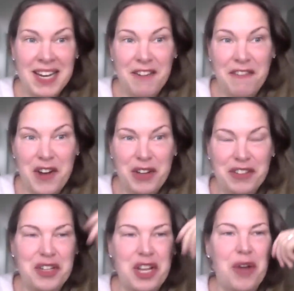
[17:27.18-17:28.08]
in the photo
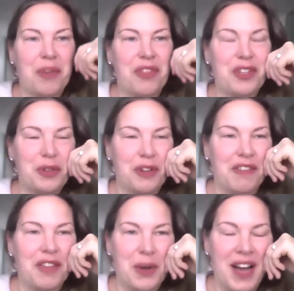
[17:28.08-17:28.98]
studio with the two
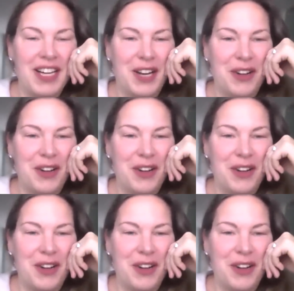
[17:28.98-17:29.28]
of you. I know.